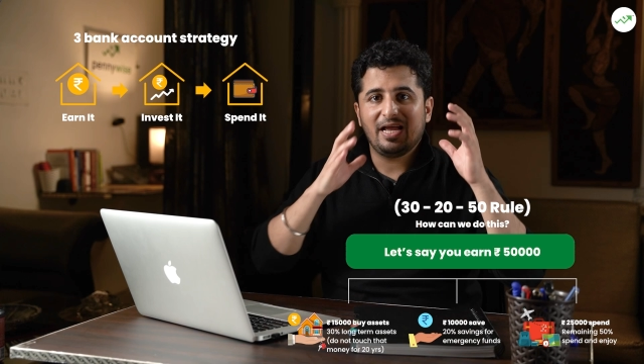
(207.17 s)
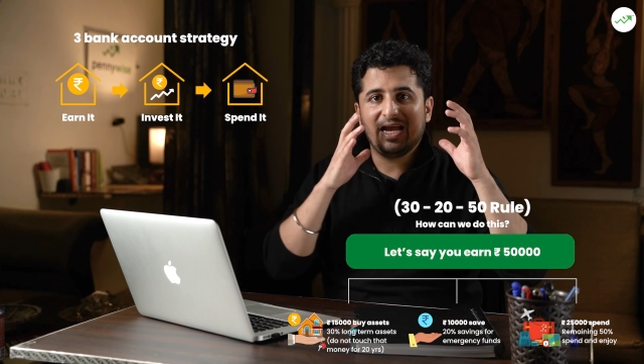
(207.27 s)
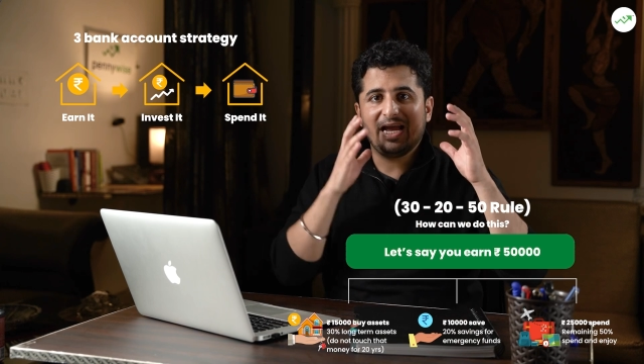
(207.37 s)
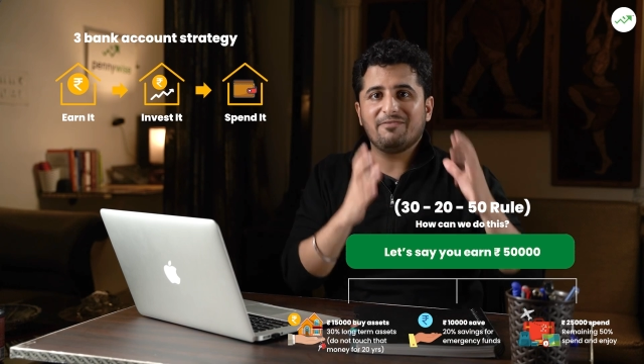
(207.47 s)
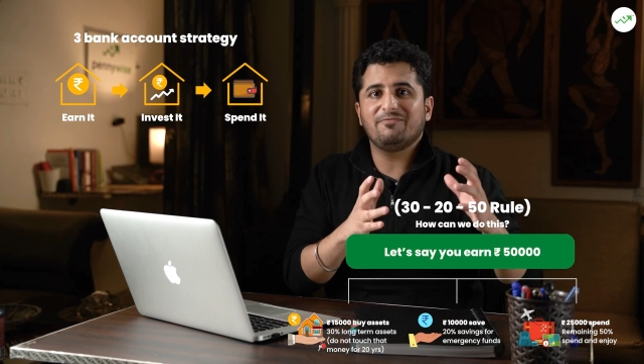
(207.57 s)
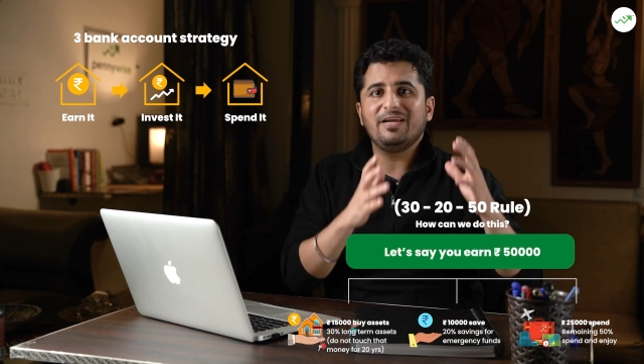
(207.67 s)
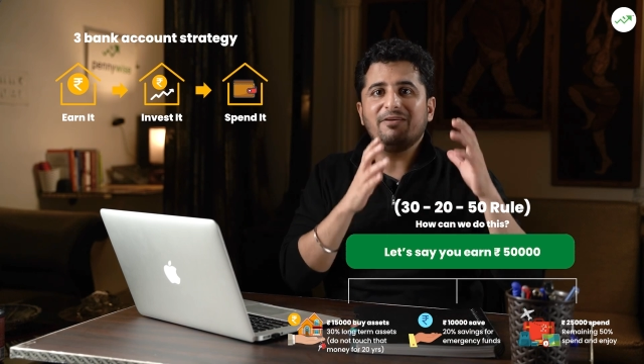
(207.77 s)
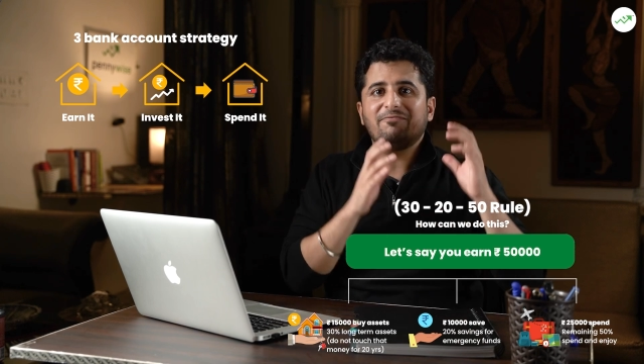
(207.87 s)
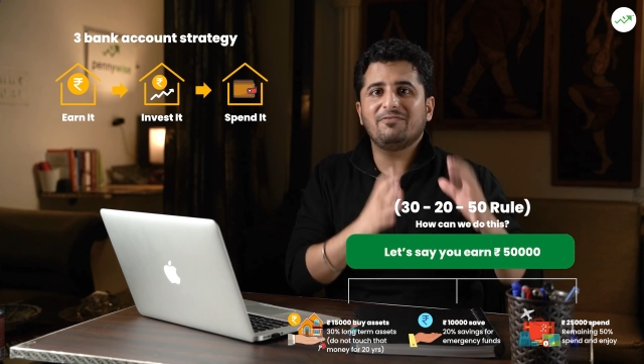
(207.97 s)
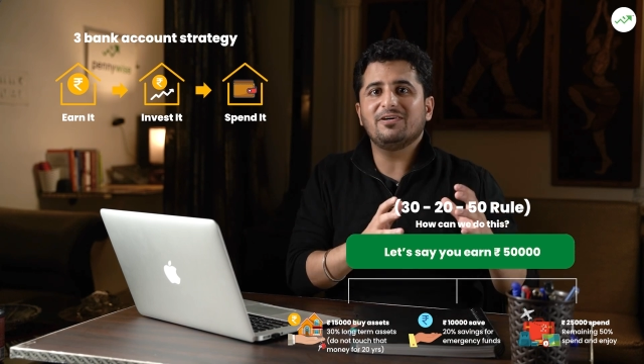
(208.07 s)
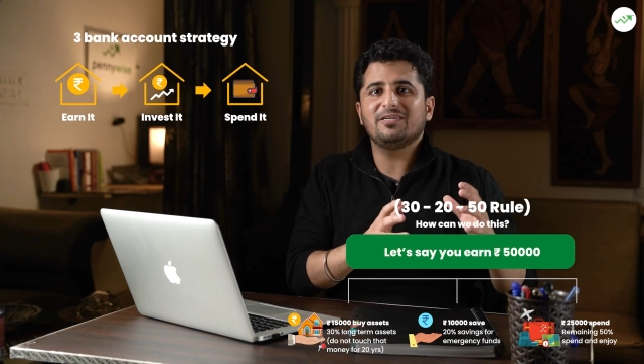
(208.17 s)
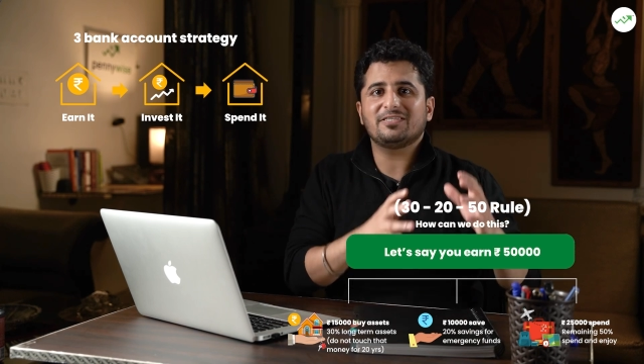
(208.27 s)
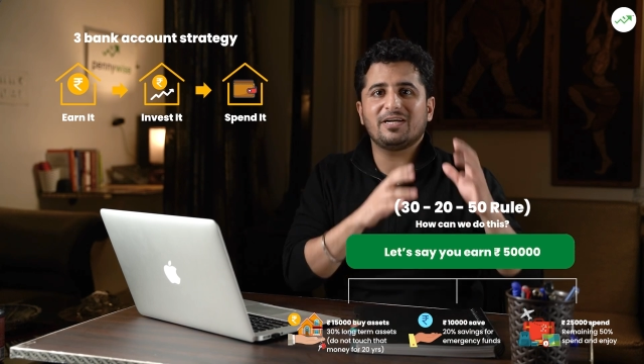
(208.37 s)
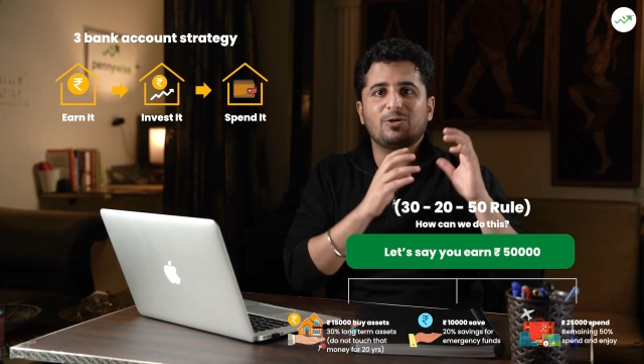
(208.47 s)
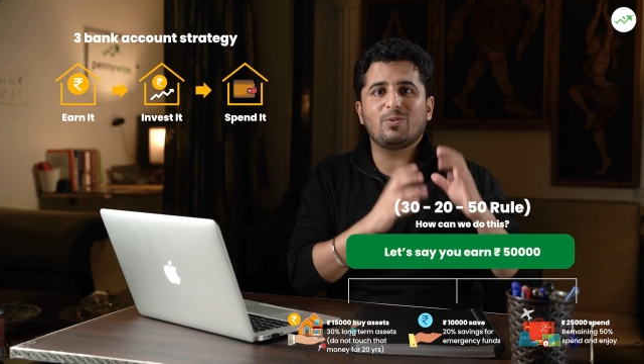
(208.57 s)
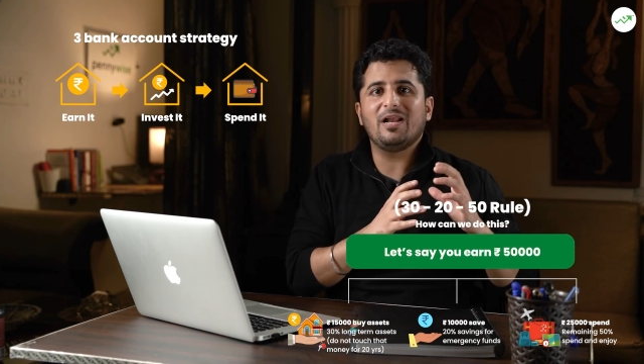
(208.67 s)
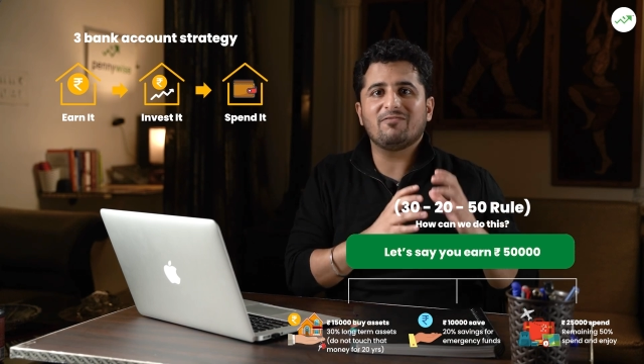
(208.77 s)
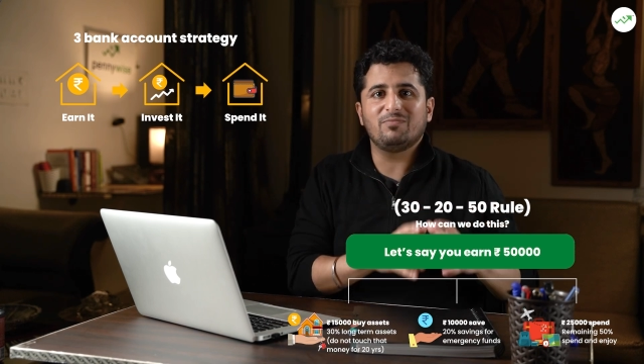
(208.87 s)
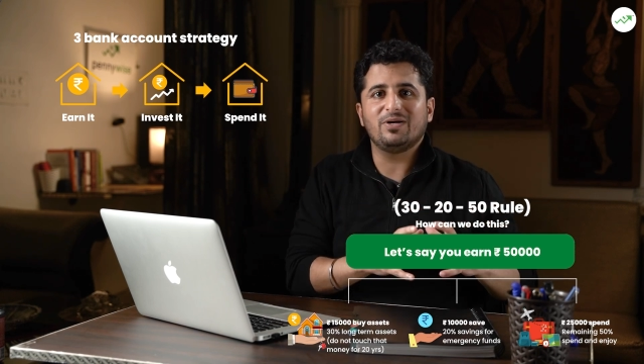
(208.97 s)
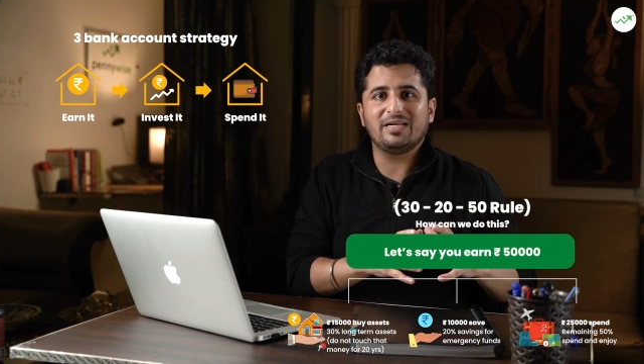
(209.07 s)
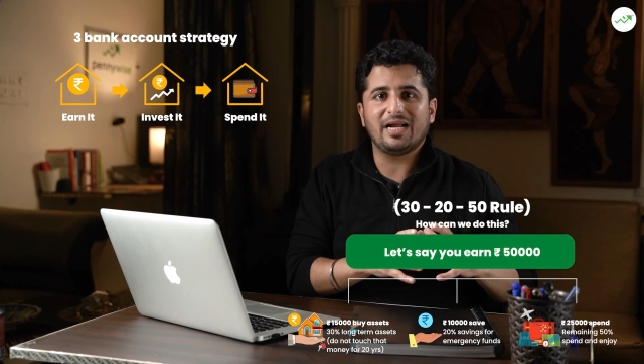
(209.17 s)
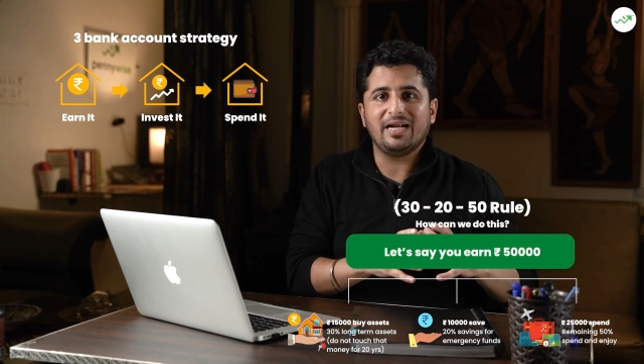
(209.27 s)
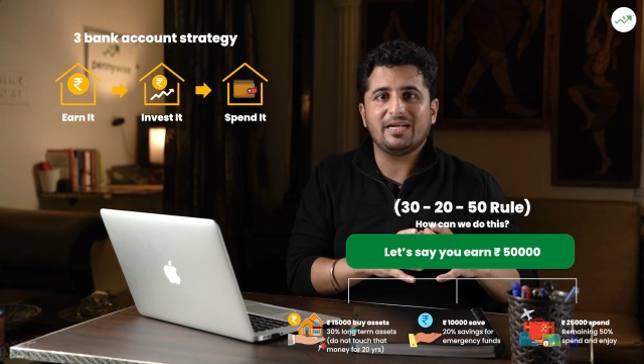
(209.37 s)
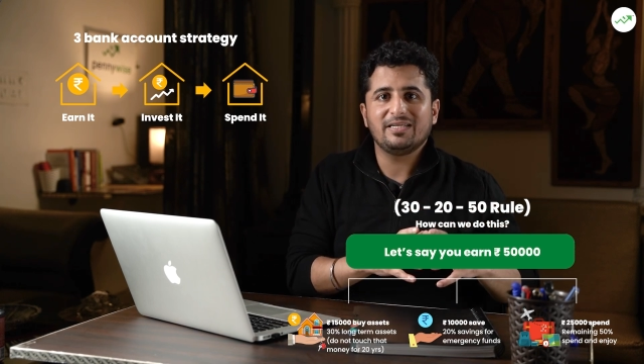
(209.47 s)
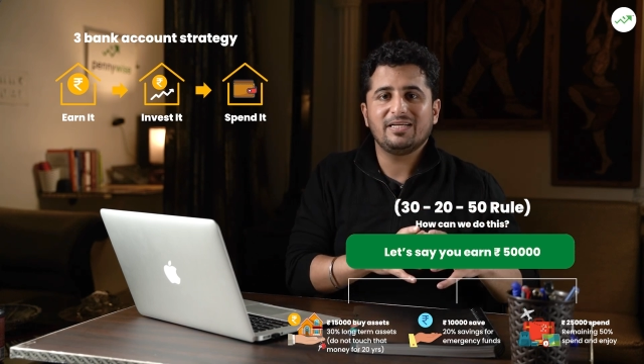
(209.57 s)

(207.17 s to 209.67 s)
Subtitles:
Every first 12 midnight